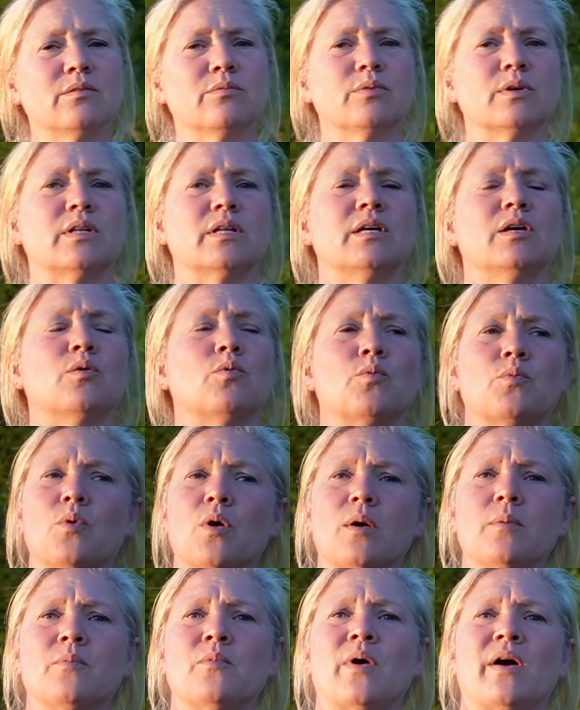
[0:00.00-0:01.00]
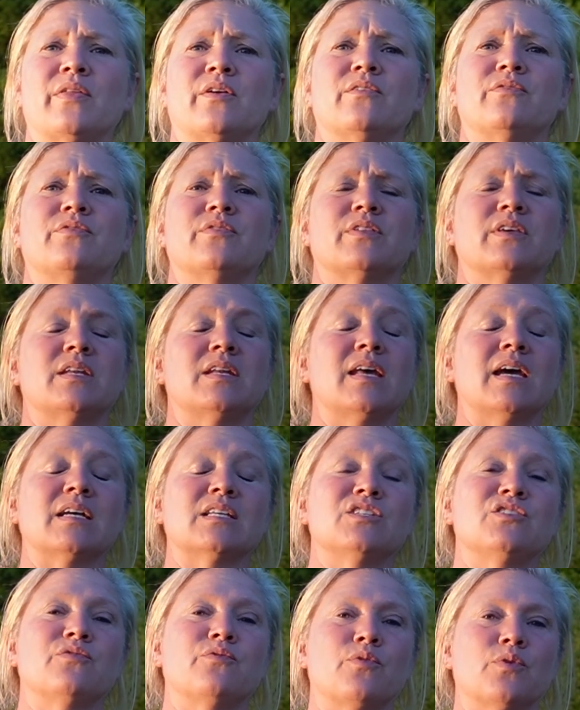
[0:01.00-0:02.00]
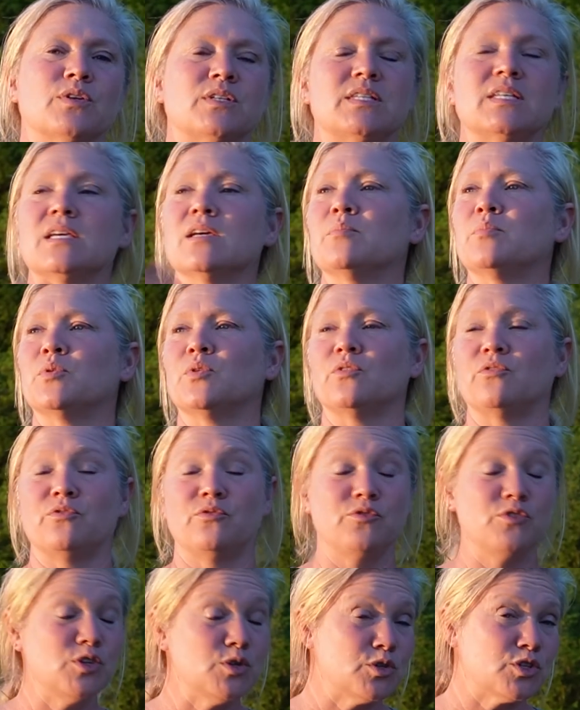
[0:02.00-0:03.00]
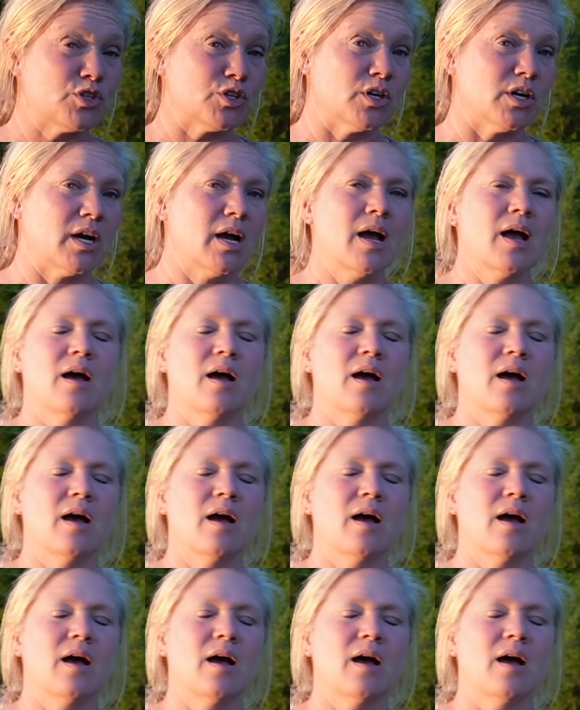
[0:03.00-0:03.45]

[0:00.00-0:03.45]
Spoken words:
really warm weather for the next foreseeable future.